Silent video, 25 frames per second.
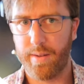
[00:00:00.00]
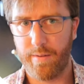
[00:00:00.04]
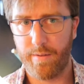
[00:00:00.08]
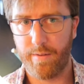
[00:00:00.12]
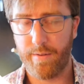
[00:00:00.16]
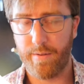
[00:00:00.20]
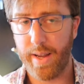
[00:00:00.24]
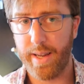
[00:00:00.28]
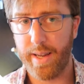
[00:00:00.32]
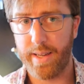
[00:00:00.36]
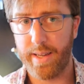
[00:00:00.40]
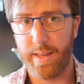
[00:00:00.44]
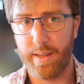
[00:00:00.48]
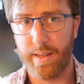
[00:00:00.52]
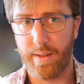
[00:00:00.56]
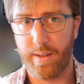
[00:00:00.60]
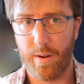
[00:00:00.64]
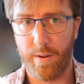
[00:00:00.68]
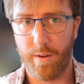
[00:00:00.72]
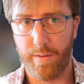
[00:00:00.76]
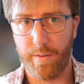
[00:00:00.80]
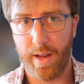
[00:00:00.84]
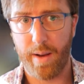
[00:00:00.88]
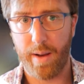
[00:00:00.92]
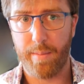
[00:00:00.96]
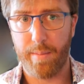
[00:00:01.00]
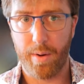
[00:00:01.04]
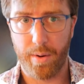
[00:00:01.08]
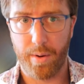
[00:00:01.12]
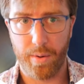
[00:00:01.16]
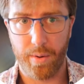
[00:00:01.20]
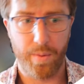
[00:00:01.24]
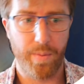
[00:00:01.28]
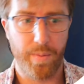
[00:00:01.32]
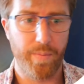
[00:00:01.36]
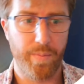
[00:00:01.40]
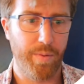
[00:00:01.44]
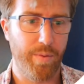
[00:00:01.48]
faces of our
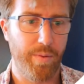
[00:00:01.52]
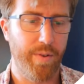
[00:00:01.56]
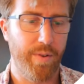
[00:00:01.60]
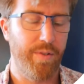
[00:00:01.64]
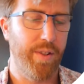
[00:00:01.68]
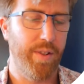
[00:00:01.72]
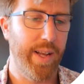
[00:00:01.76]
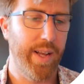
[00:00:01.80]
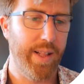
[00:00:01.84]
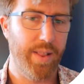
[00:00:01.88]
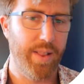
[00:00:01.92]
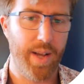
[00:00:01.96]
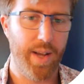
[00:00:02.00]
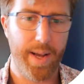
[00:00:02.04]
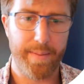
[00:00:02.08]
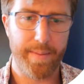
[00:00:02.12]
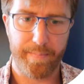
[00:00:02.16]
model reflect light.